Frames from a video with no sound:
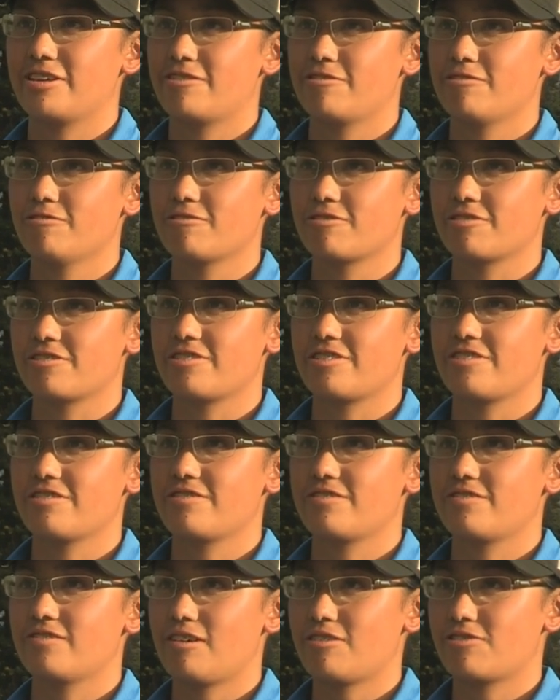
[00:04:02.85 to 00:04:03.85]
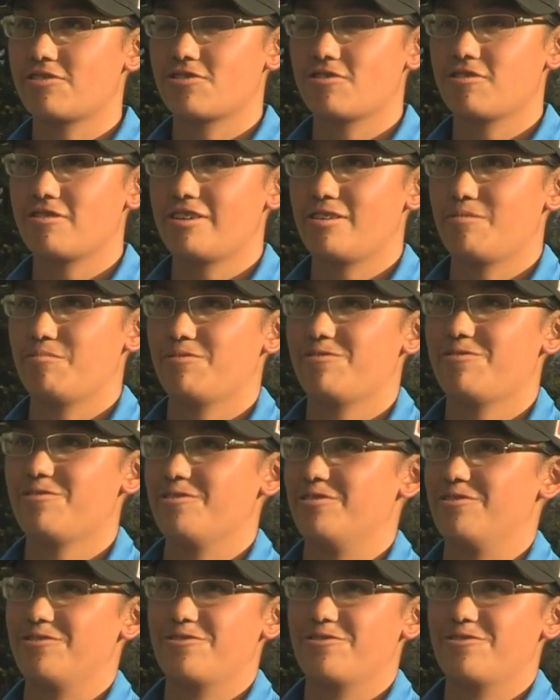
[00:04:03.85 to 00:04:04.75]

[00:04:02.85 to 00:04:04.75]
cool because there's I was just looking at it before there's